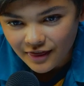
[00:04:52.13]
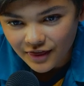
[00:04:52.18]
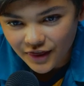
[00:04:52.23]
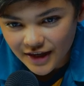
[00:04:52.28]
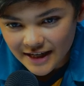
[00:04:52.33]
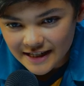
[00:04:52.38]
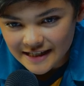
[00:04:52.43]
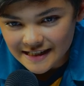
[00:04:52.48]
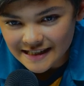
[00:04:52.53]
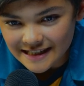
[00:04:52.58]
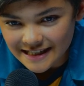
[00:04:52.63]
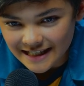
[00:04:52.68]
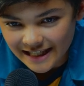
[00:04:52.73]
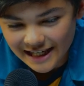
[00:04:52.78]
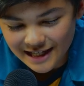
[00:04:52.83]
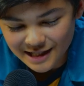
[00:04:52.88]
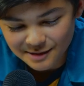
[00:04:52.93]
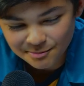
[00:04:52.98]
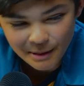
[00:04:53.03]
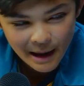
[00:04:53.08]
This
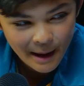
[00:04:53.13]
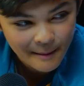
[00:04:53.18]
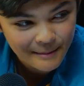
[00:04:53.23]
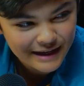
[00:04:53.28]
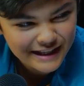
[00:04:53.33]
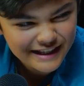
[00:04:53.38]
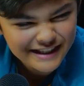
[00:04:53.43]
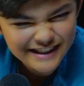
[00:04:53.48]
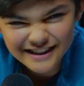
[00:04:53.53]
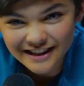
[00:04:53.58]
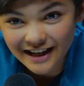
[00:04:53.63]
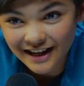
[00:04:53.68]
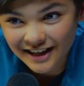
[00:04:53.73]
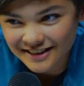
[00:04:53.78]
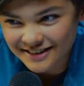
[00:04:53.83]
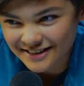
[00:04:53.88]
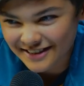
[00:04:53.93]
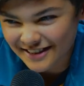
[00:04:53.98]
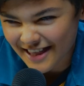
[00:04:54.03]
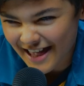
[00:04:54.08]
is Batman's
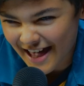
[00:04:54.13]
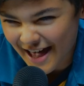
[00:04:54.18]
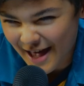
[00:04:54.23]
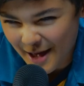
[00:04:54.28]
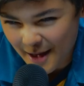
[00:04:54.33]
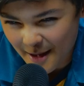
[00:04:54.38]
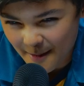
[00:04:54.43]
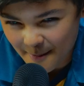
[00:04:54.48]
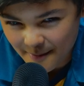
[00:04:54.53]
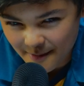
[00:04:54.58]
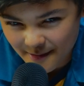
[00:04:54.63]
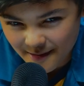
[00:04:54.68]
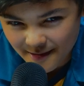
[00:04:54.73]
science lab.